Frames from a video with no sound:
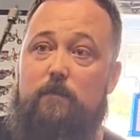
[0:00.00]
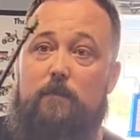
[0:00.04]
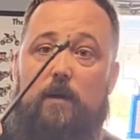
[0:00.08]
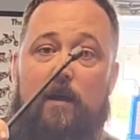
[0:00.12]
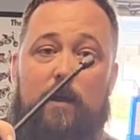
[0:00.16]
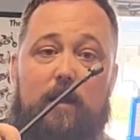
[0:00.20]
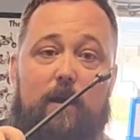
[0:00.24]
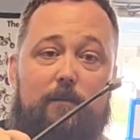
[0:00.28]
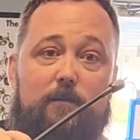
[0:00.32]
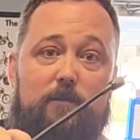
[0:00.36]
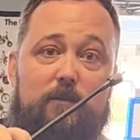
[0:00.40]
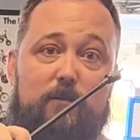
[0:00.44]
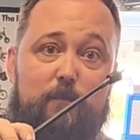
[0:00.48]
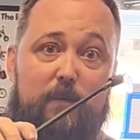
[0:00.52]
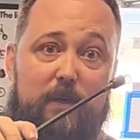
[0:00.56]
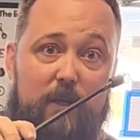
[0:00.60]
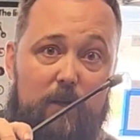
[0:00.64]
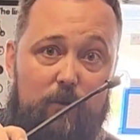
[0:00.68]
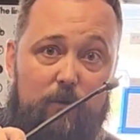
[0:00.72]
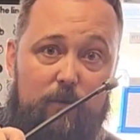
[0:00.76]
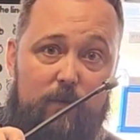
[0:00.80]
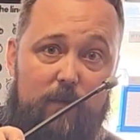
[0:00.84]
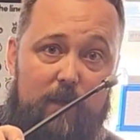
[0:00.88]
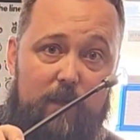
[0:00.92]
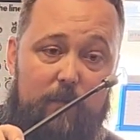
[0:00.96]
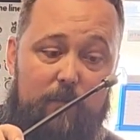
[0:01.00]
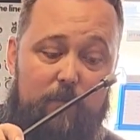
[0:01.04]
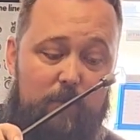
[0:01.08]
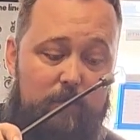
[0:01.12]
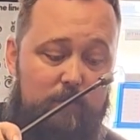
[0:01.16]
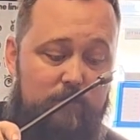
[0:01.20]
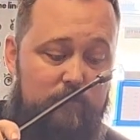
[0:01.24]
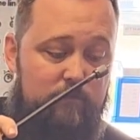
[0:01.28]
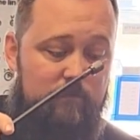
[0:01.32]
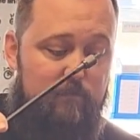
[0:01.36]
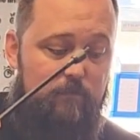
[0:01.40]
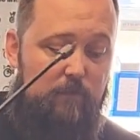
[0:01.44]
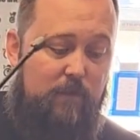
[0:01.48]
speedo
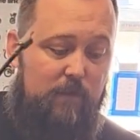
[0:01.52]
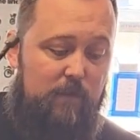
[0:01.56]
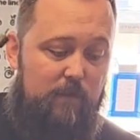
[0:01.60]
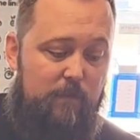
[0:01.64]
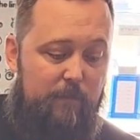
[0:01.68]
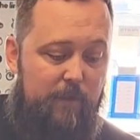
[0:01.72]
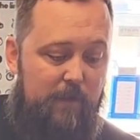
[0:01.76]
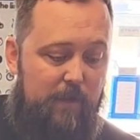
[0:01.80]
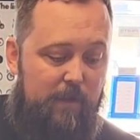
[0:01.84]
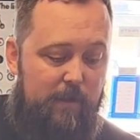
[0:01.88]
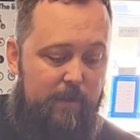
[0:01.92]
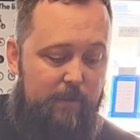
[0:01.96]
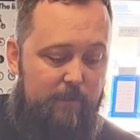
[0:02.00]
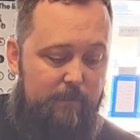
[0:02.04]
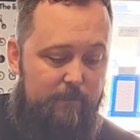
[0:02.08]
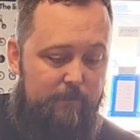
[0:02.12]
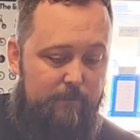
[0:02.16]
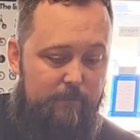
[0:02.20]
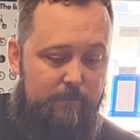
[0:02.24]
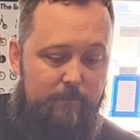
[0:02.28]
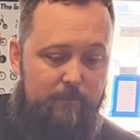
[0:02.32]
cable and the pickup.